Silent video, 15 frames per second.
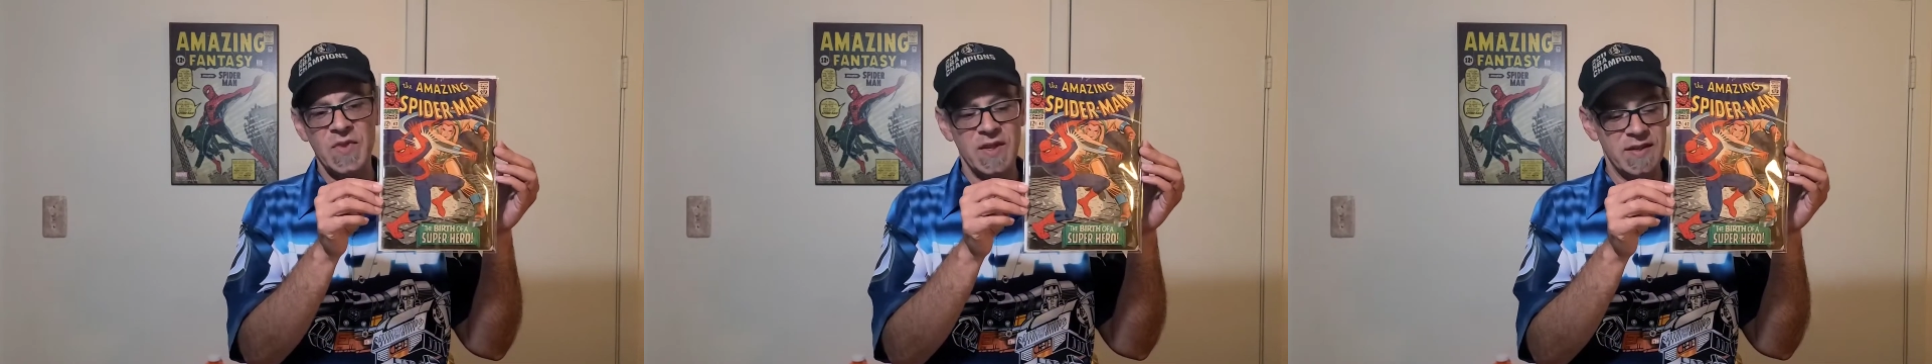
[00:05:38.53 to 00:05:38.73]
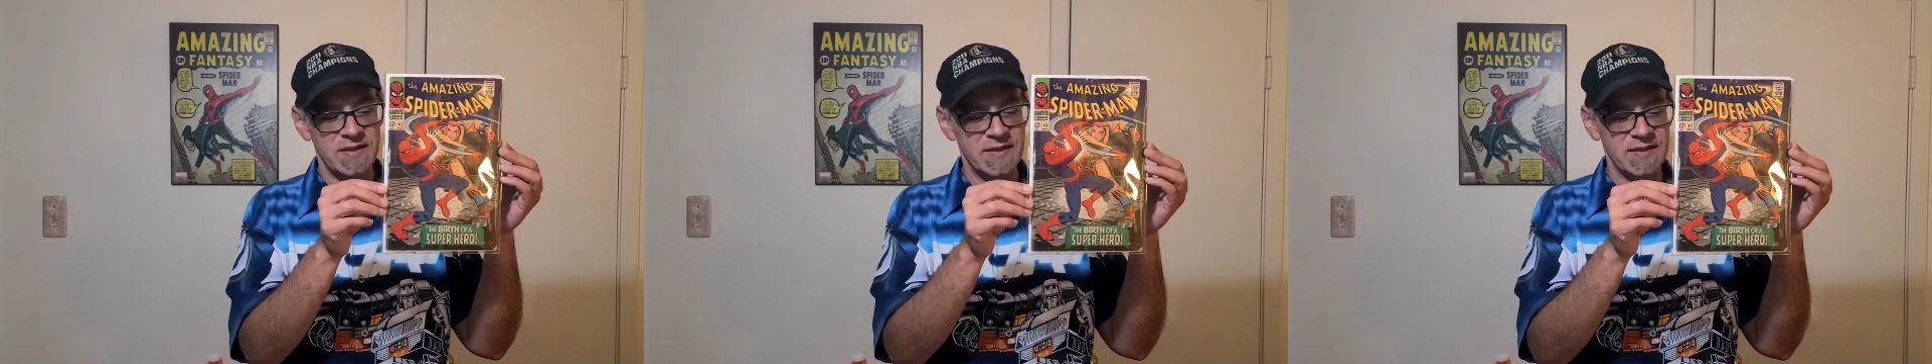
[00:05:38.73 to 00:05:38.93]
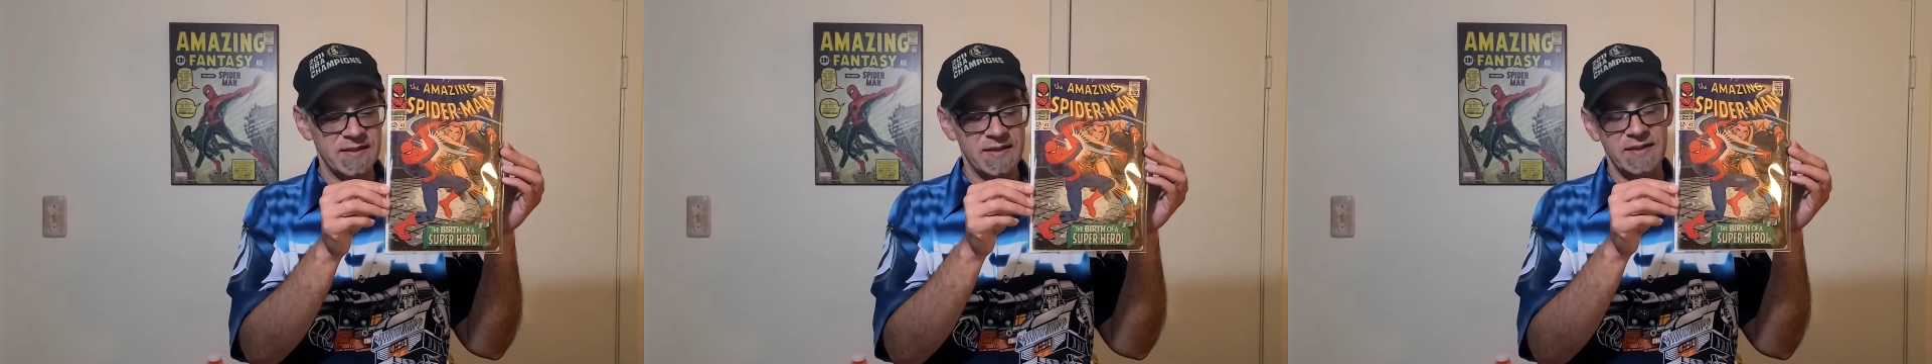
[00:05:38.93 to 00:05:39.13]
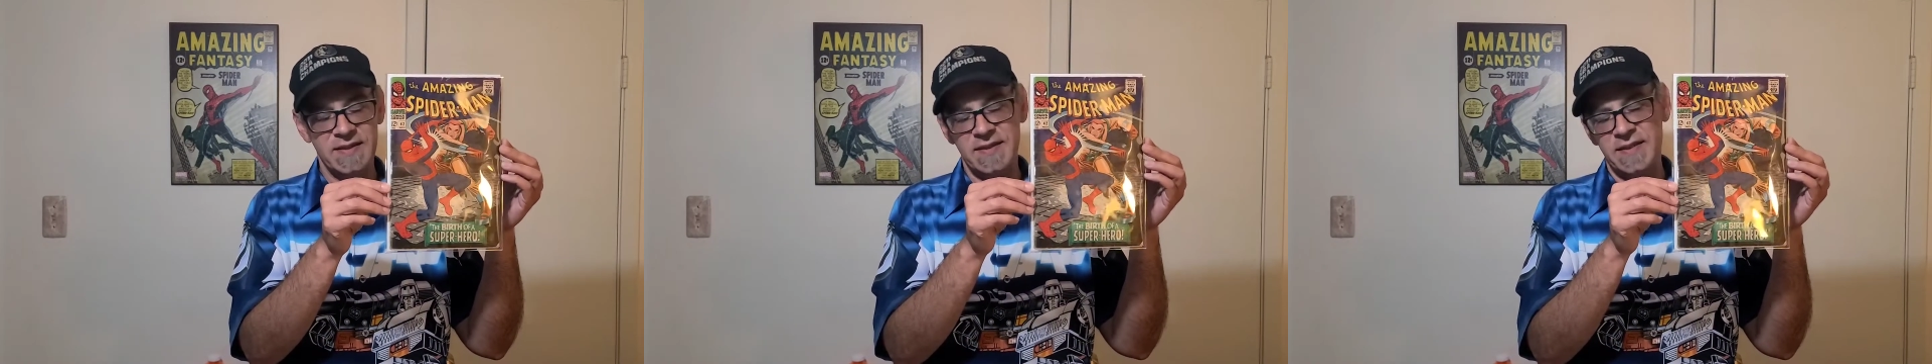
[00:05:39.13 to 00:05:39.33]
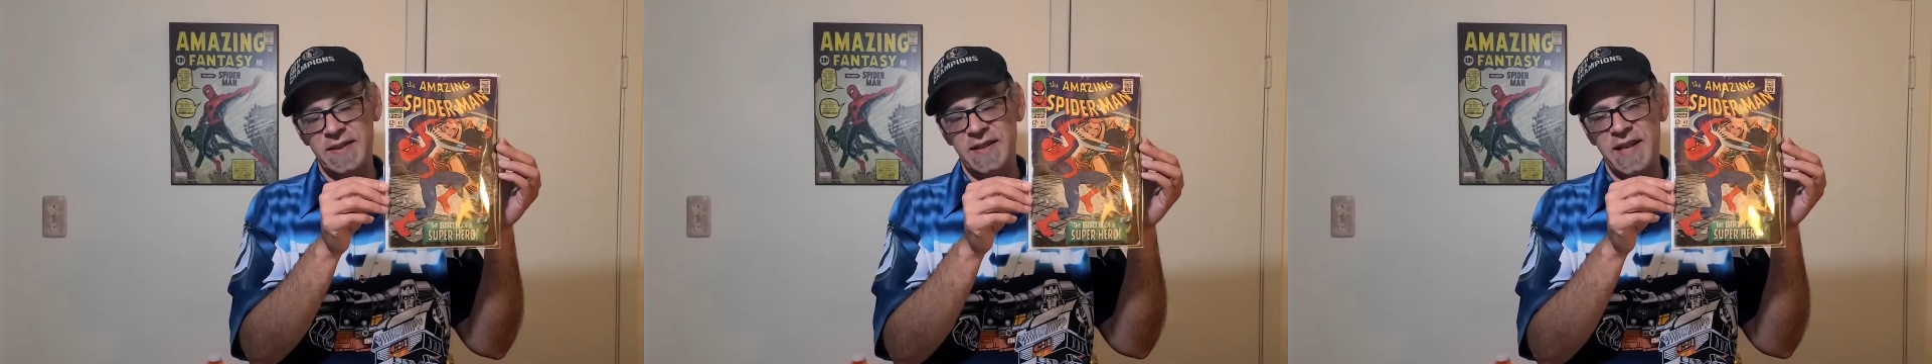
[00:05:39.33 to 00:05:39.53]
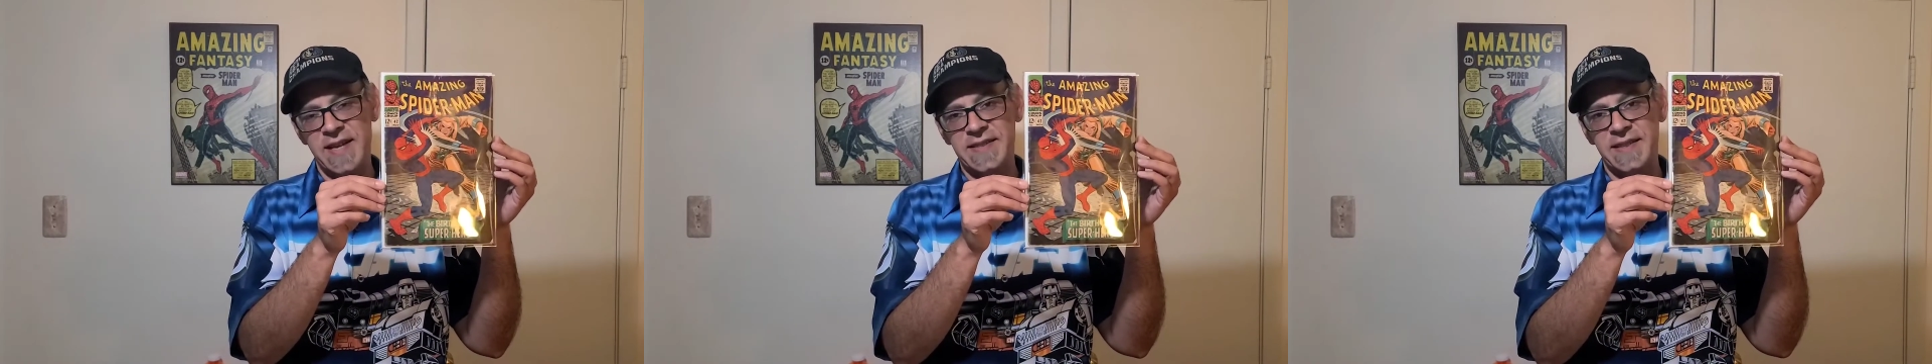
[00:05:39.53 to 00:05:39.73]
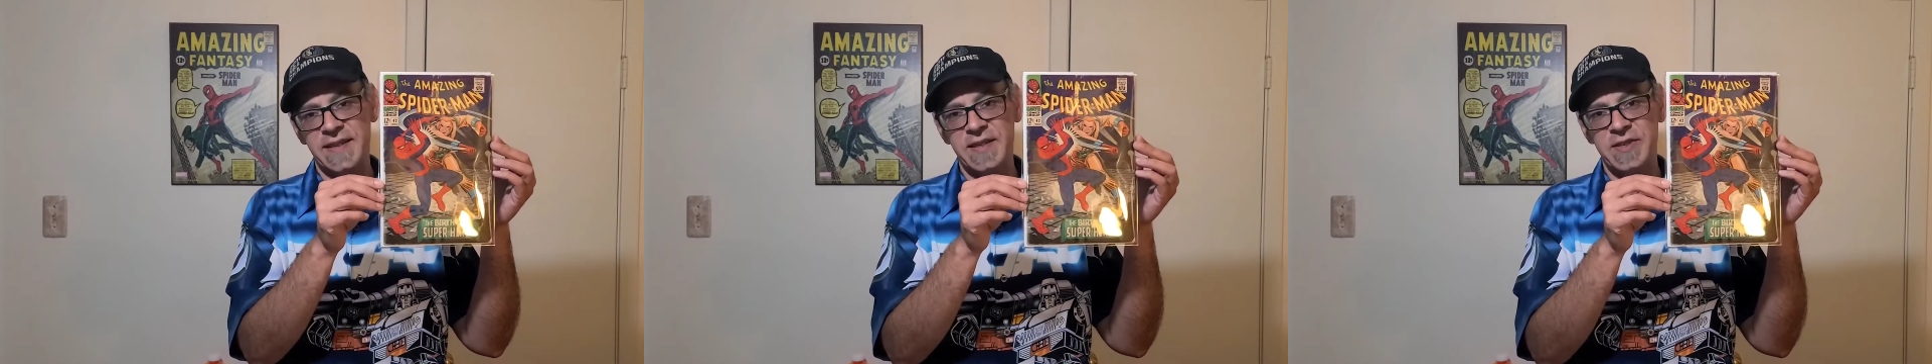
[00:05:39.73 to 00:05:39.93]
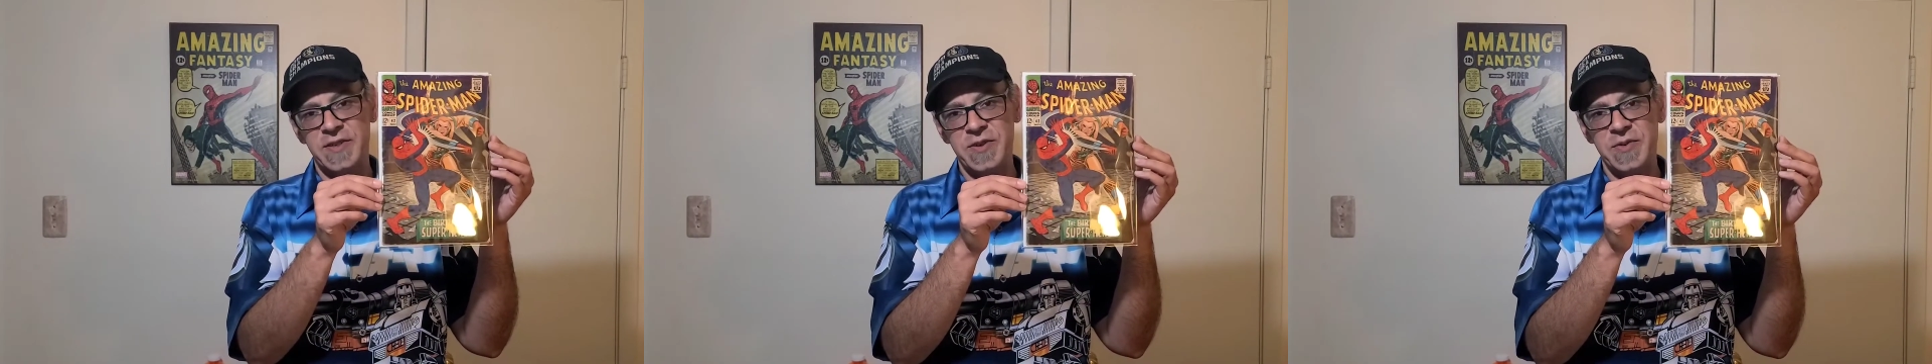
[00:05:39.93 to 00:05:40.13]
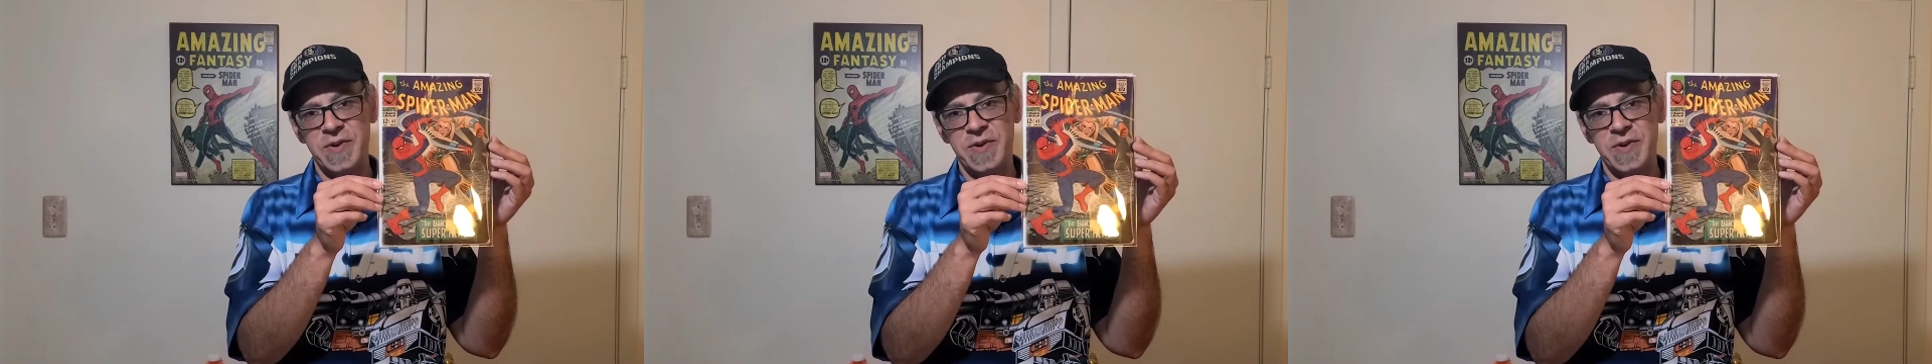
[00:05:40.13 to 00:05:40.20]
This is a classic issue